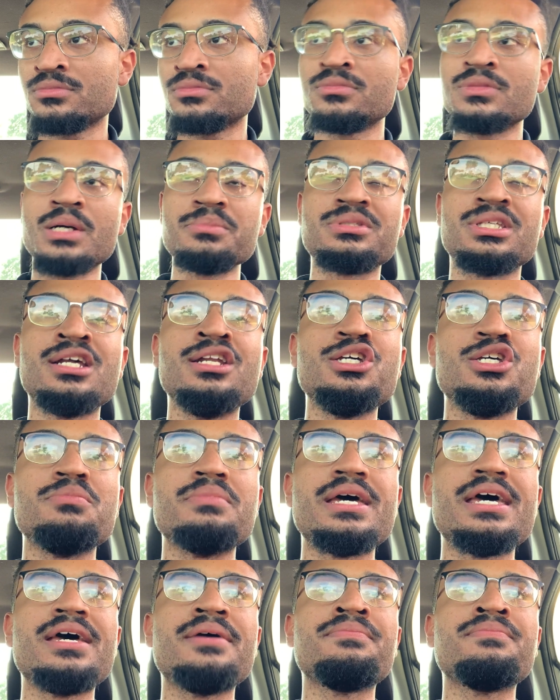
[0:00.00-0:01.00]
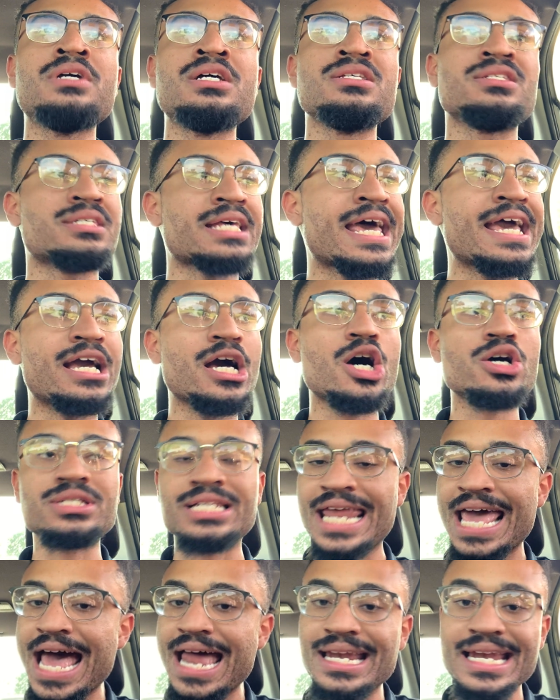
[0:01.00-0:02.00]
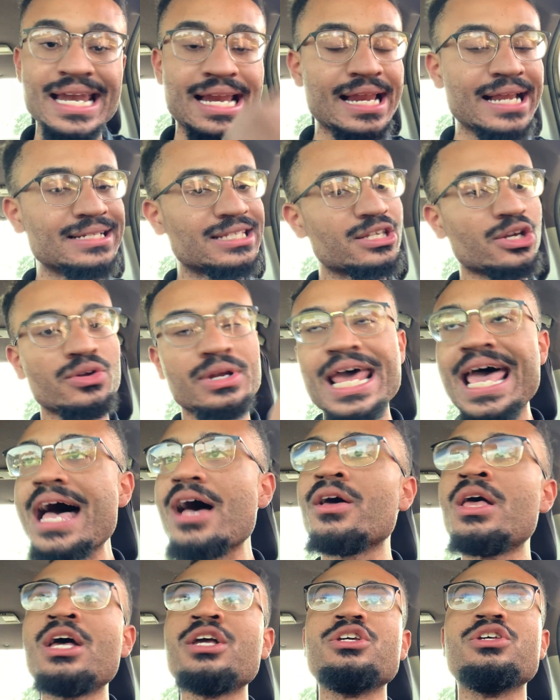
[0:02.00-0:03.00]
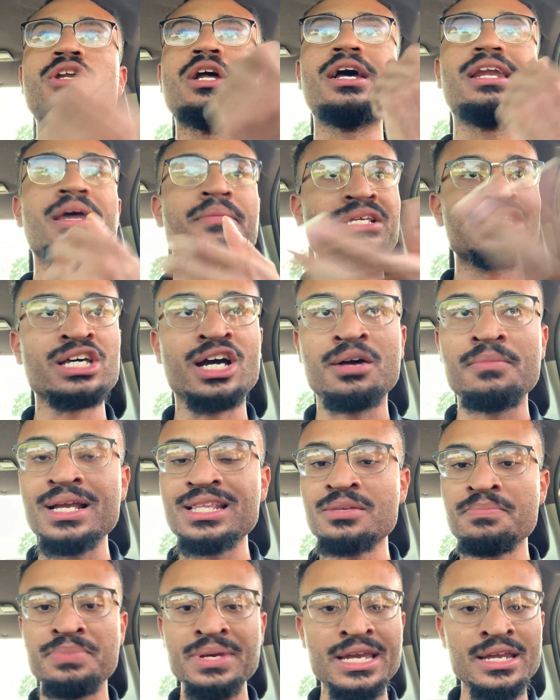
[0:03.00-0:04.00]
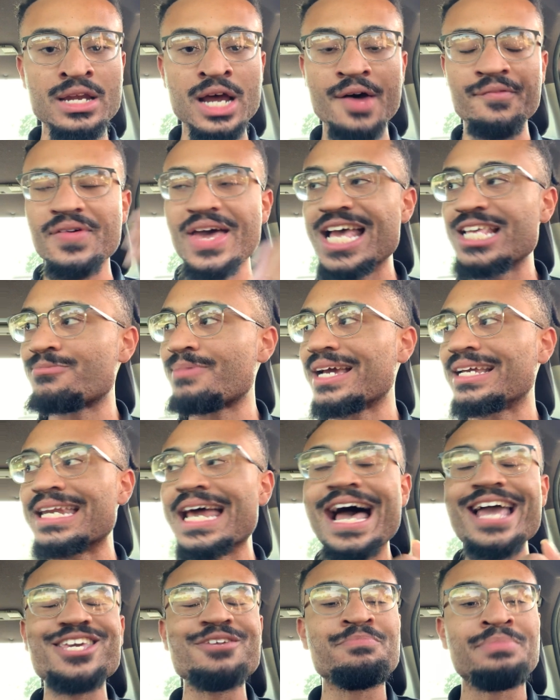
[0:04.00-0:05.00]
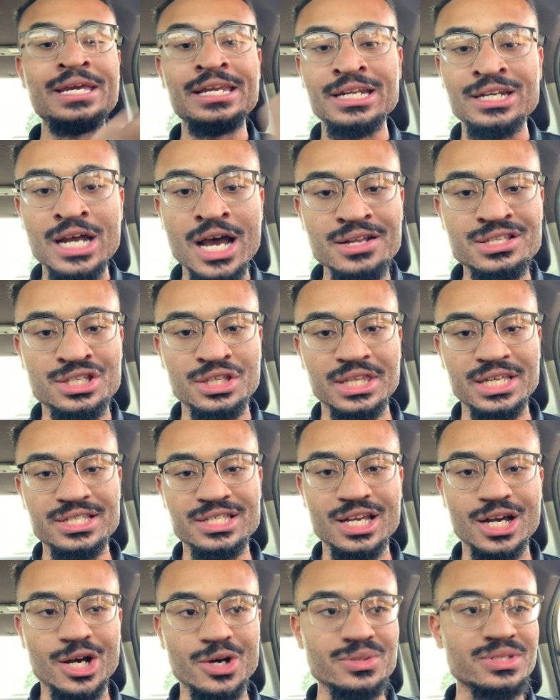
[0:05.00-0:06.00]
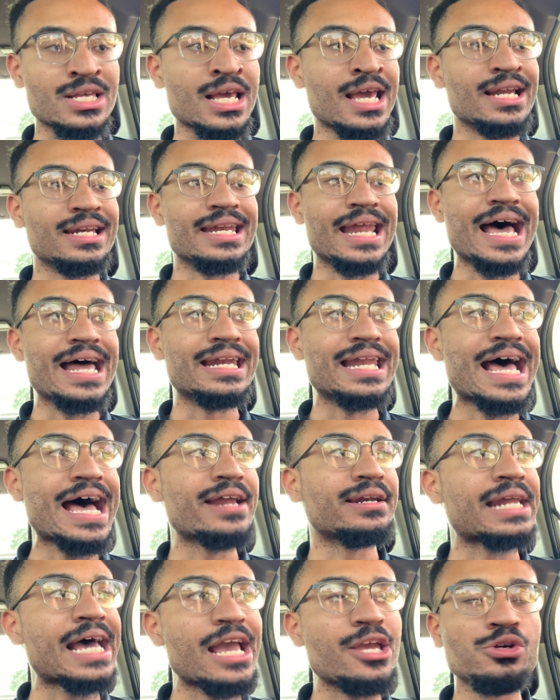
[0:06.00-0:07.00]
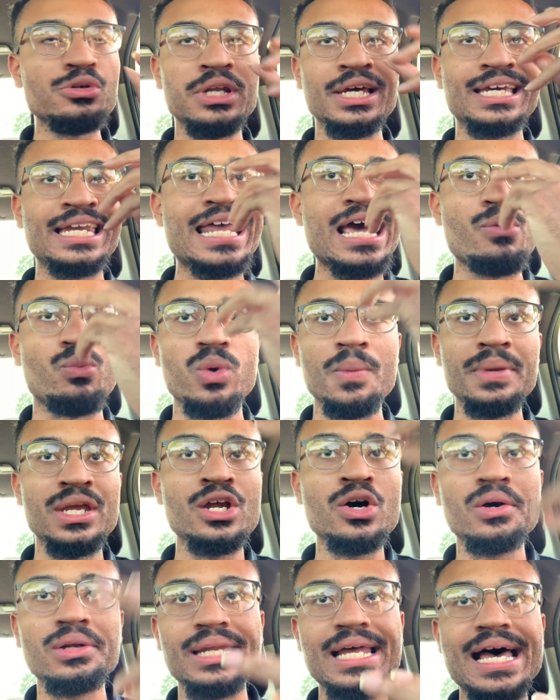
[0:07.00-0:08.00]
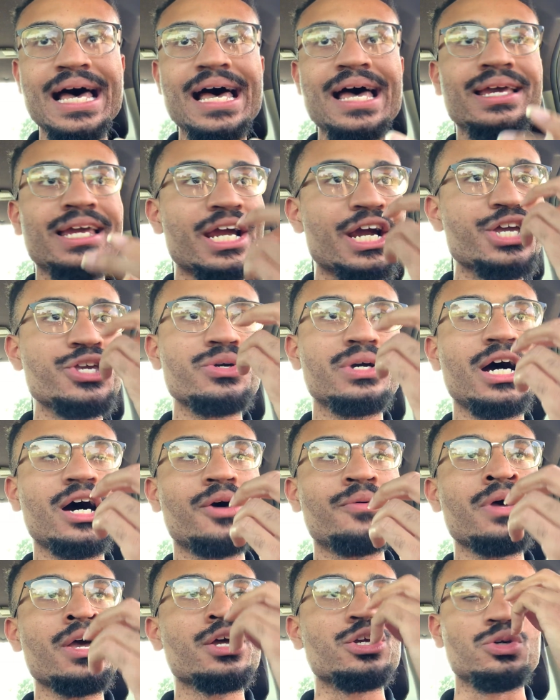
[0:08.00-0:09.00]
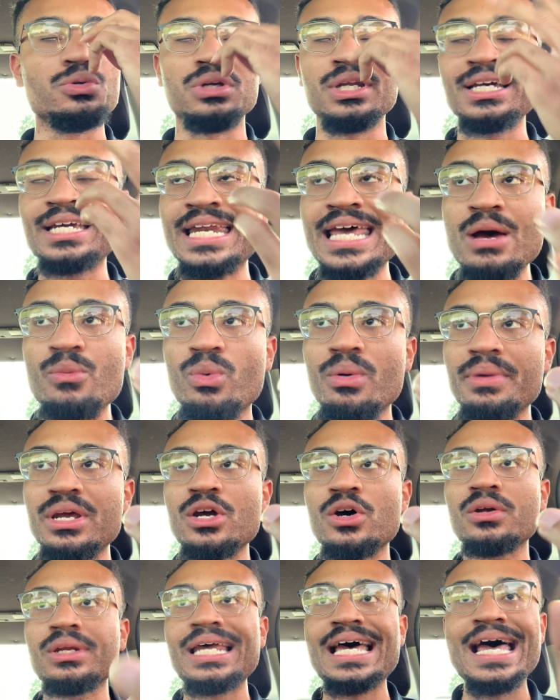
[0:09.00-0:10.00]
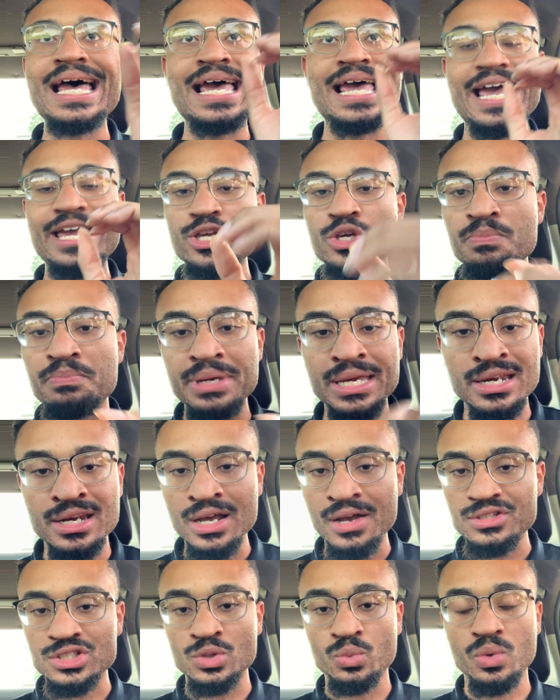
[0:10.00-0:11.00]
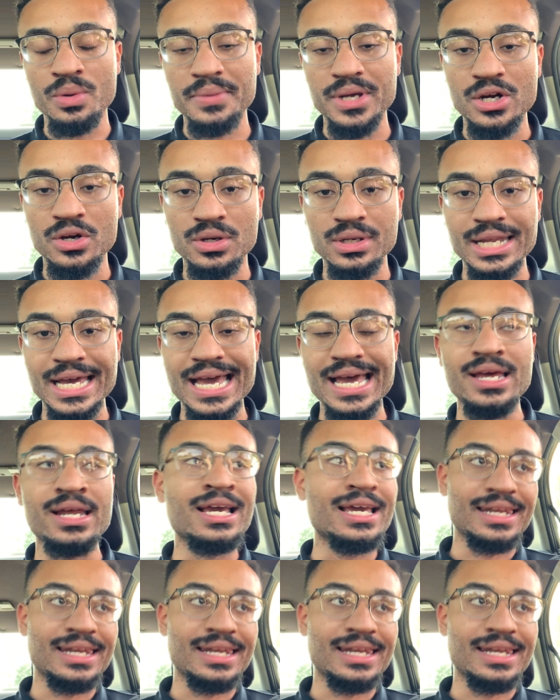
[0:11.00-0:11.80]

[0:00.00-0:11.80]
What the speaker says: I'm telling you, man. Saying goes now. So now, let me talk about the beating off aspect. Now you beating off to these hoes. Now you looking at women online. Here you go. You looking at women online and you beating off to women online.